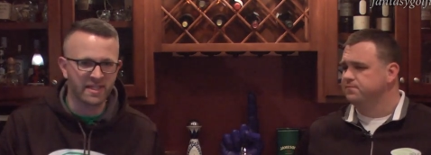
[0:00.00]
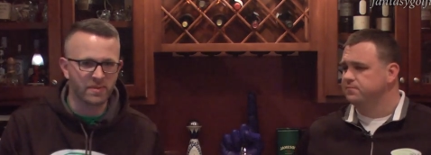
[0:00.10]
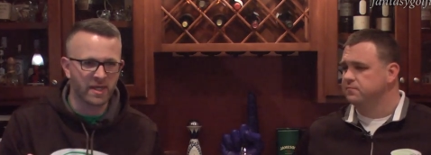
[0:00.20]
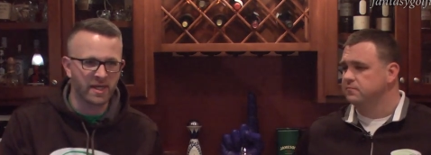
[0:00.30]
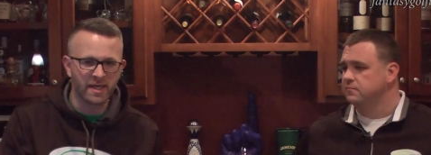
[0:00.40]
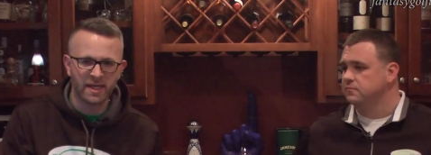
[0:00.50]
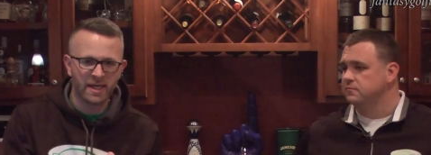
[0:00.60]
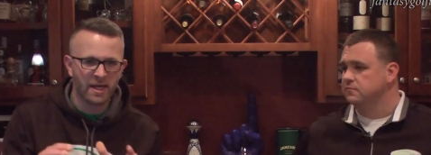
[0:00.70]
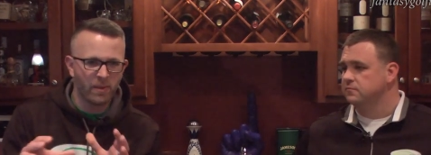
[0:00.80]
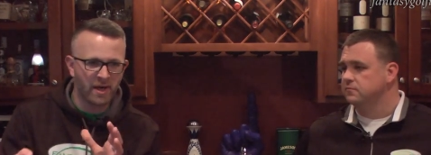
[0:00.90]
Speaker 1: things where
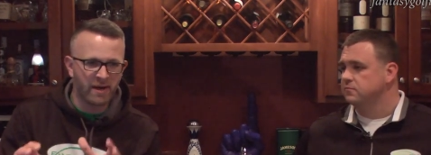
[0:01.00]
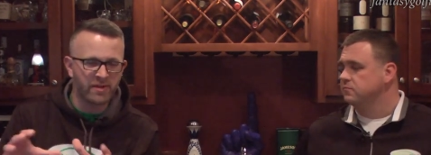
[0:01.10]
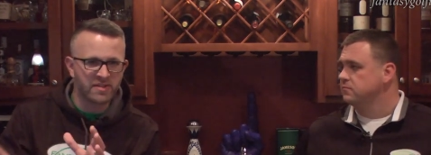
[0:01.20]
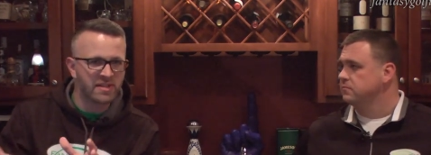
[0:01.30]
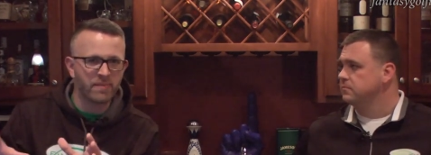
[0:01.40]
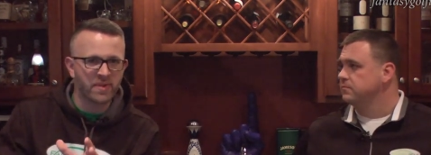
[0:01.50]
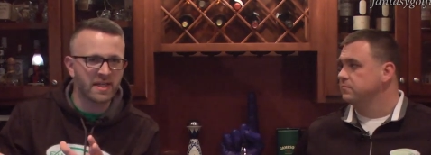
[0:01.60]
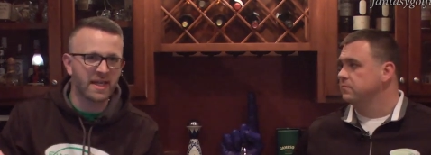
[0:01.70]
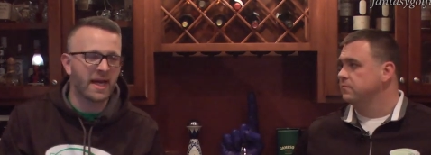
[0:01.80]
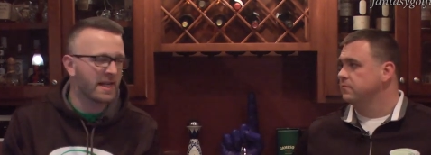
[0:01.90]
whenever
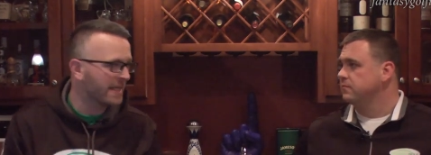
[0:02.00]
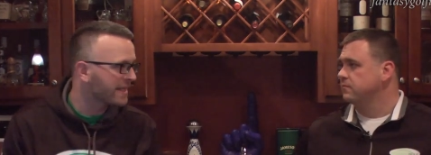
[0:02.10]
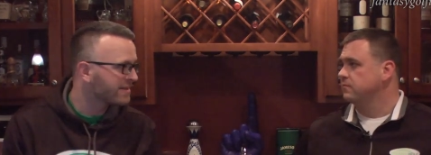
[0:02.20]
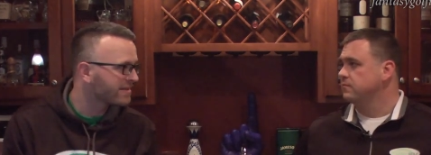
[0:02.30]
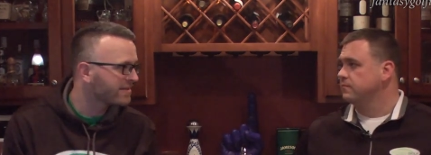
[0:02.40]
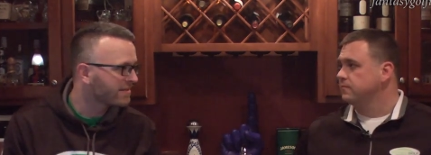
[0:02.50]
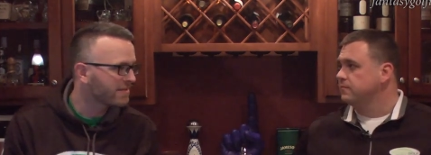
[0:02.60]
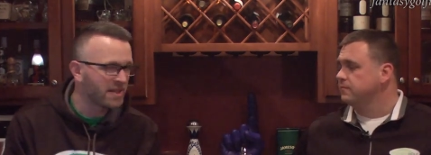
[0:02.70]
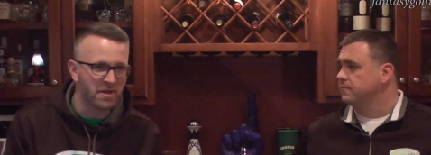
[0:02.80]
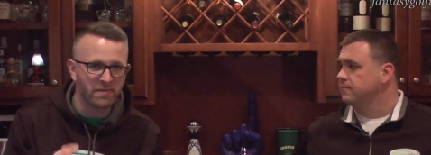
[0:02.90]
something kind of gets
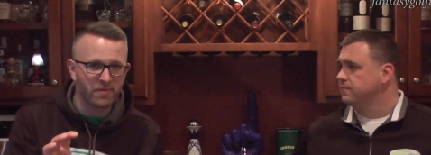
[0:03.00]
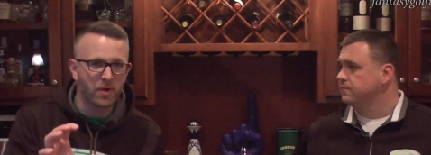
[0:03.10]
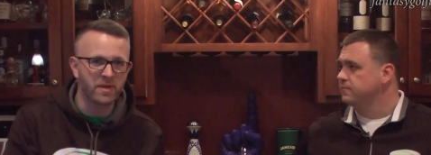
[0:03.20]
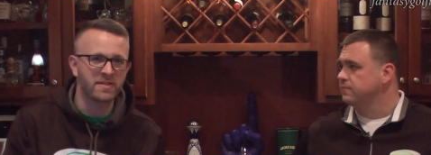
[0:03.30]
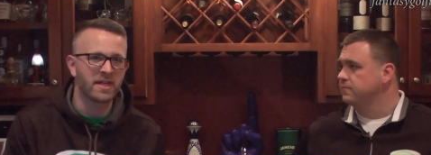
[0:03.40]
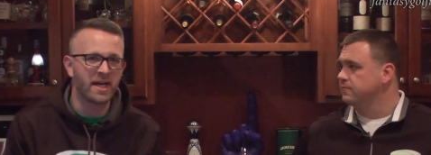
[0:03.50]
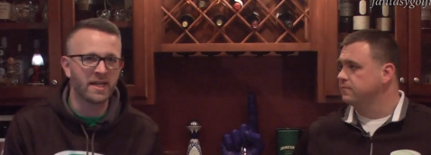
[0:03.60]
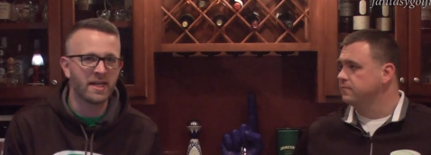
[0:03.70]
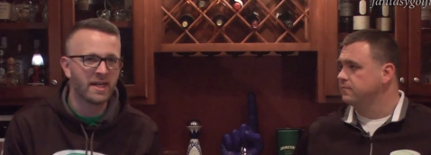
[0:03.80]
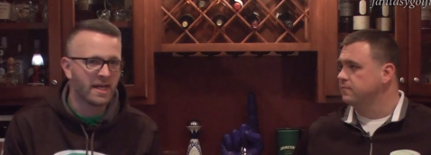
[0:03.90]
you know focused
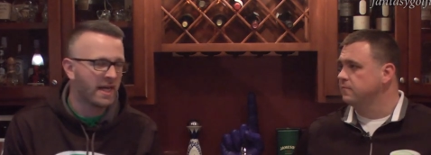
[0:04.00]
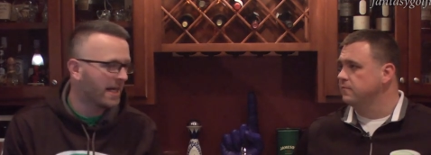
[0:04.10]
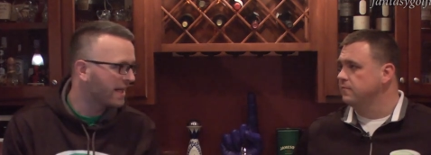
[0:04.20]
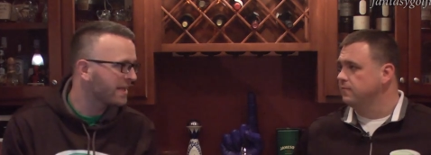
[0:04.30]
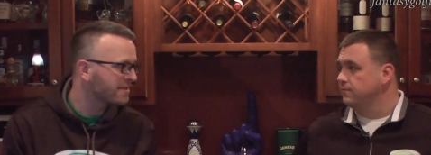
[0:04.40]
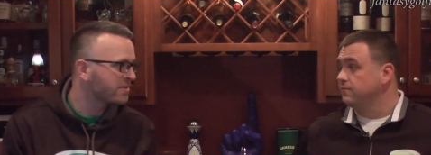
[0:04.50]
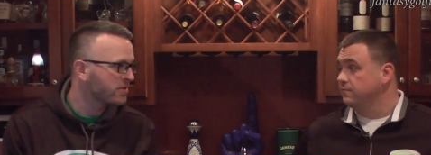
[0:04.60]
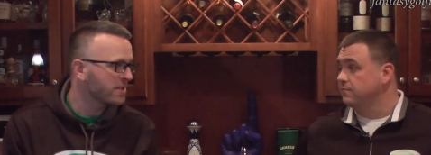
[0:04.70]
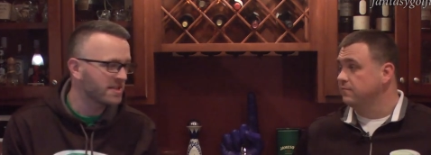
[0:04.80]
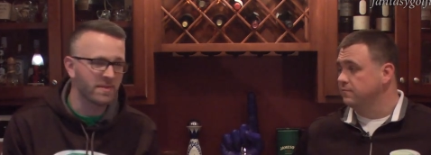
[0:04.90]
on uh, that's
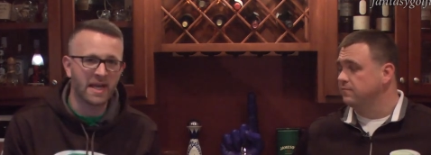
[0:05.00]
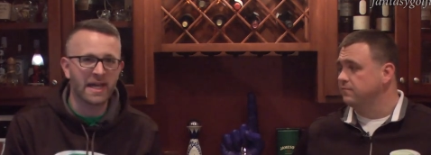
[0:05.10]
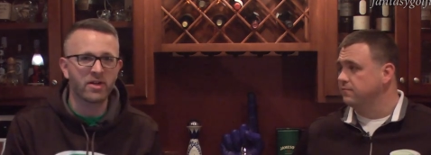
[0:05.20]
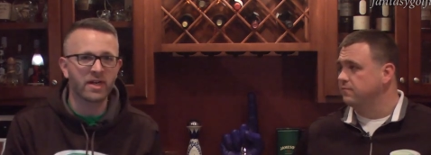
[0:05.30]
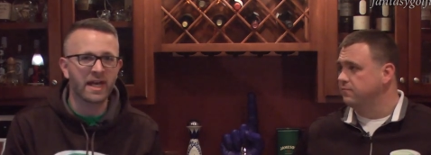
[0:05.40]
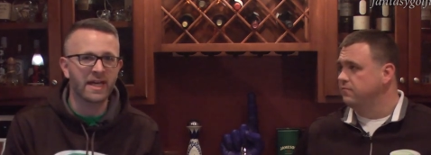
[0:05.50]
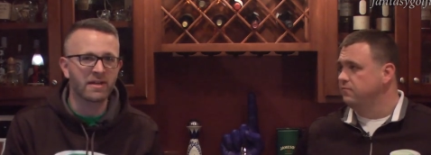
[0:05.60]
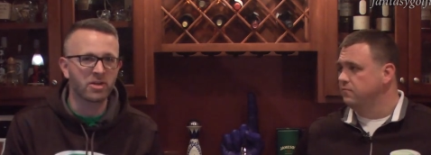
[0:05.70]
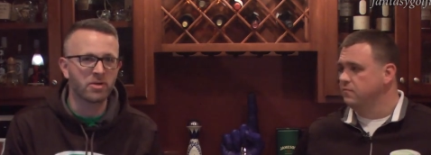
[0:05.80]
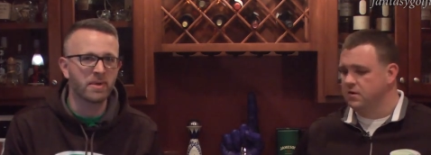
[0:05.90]
usually something I look at
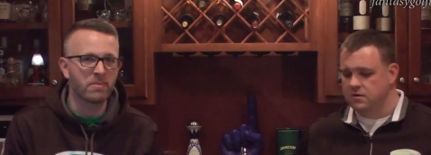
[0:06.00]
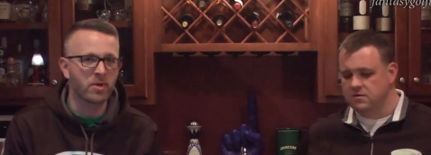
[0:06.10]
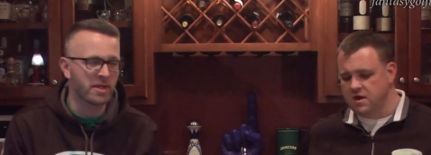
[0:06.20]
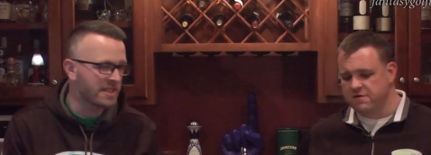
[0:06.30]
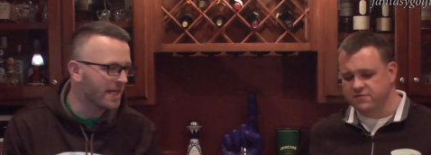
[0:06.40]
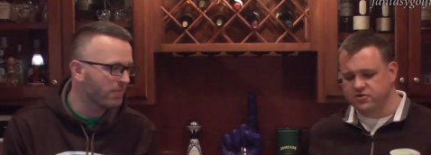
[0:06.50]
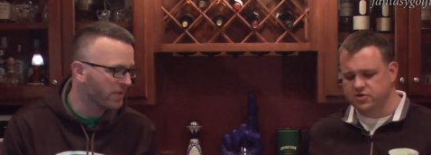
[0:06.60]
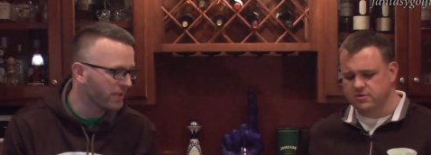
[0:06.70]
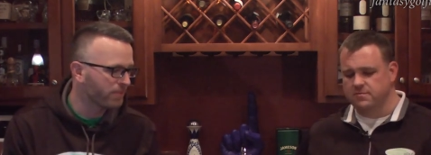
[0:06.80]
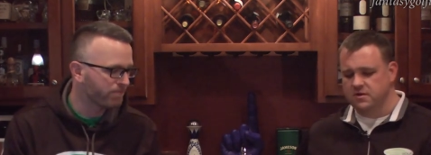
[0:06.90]
a
Speaker 2: little bit more. Yeah, for
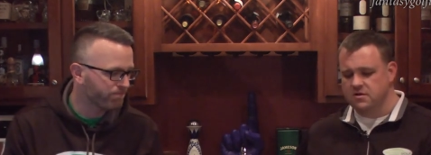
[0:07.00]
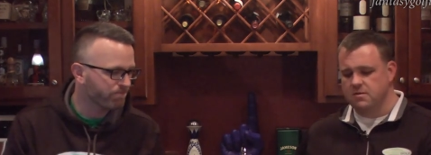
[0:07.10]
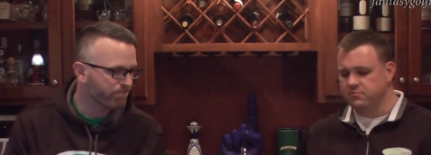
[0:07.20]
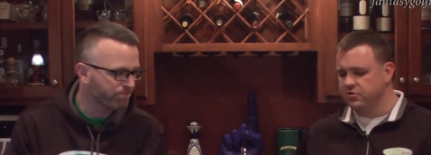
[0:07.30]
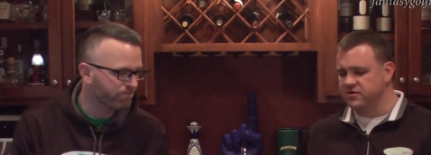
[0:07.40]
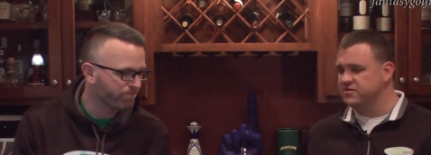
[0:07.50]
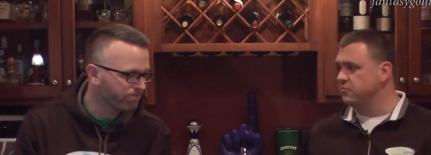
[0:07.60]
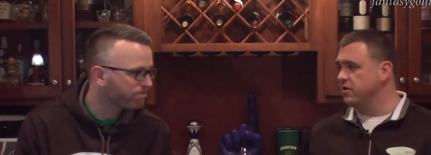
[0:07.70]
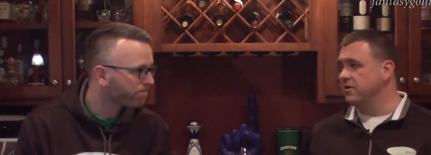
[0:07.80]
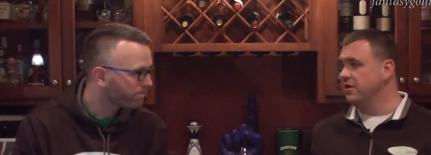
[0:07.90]
sure. Yep, greens
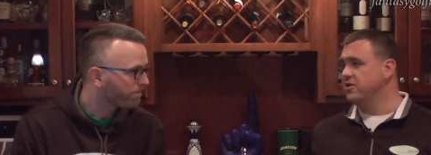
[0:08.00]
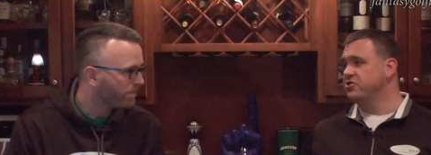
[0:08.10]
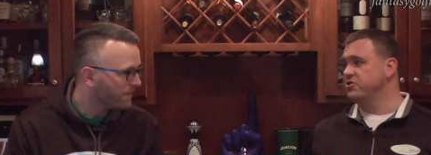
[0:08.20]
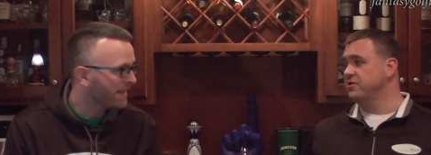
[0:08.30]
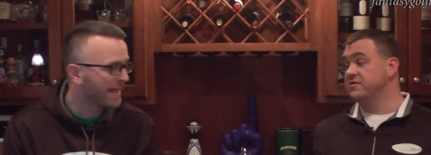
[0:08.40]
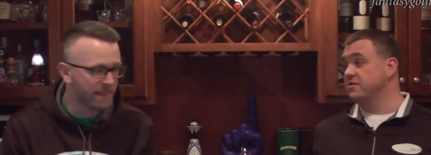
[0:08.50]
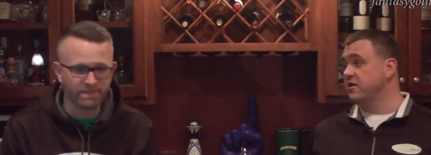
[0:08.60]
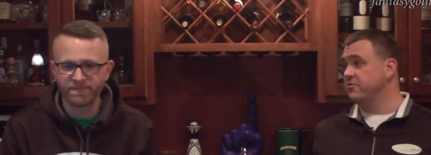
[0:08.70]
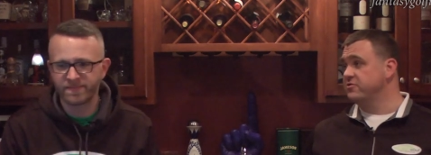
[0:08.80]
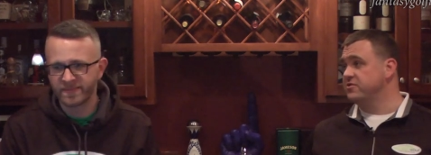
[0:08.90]
and regulation is yep.
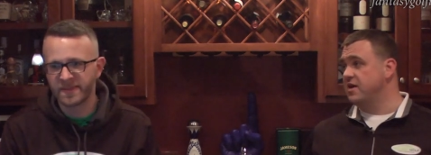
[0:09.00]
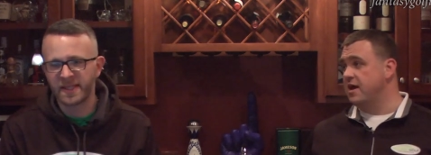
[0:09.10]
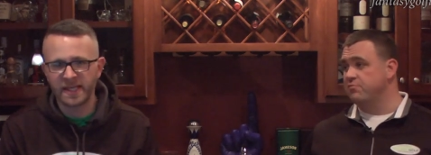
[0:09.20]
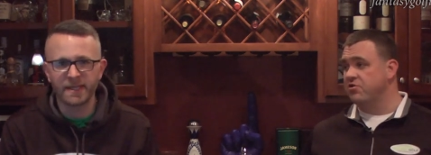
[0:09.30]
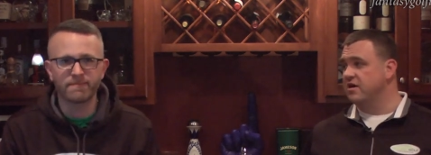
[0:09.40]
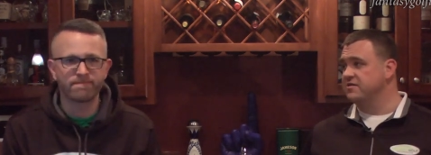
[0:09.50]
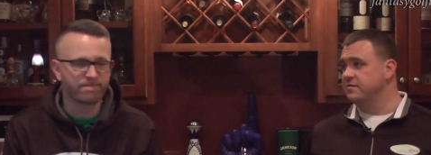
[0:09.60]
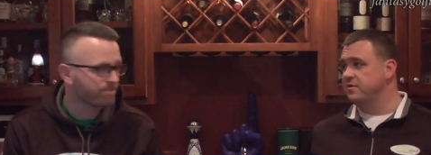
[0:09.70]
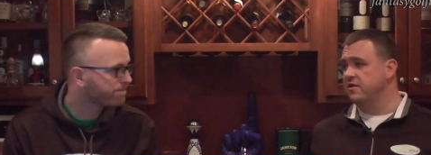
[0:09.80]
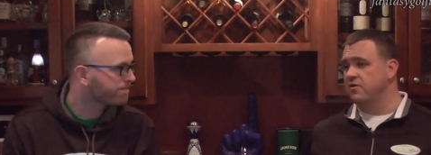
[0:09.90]
another stat. Yep.
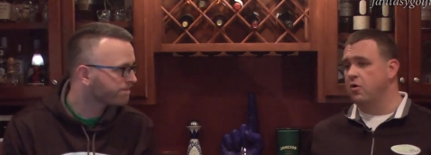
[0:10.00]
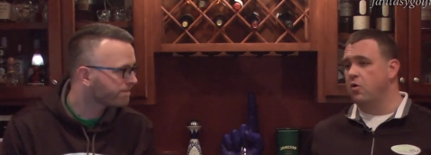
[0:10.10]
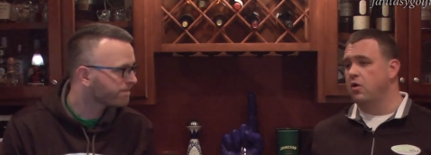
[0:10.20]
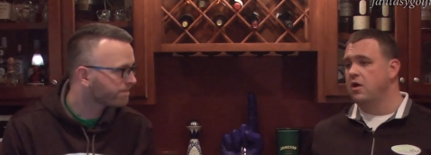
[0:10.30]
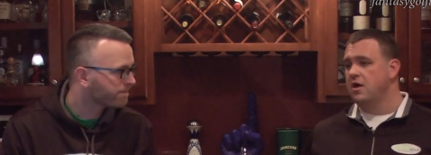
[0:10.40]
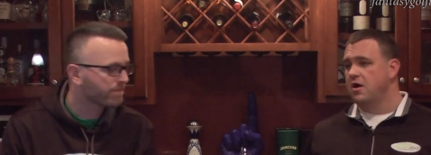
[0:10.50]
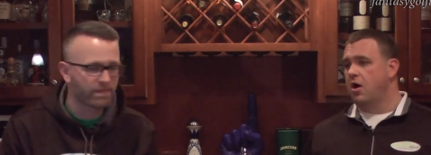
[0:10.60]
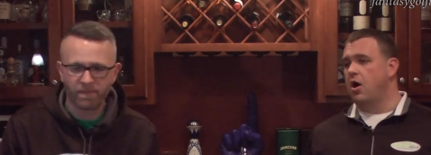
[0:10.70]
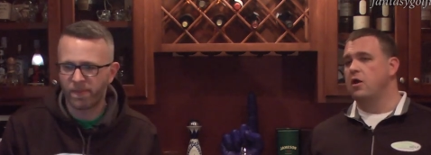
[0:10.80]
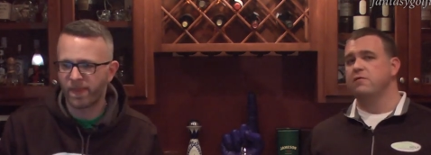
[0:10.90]
Proximity to the hole.
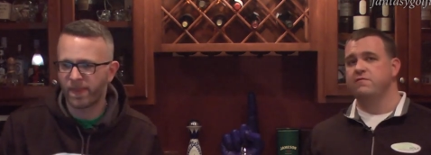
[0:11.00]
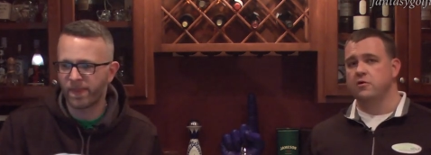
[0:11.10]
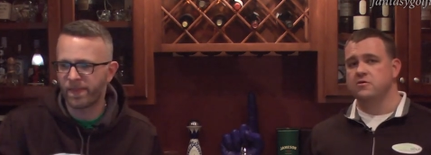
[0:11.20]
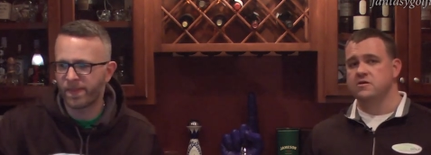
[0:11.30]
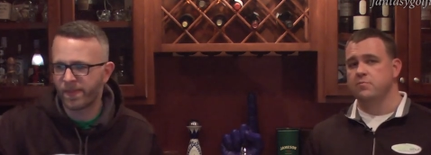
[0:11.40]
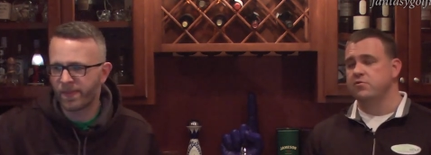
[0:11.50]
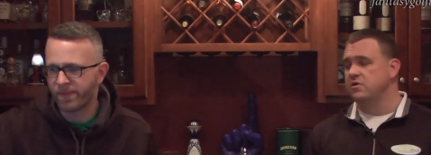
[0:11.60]
All of those mm-hmm. I'm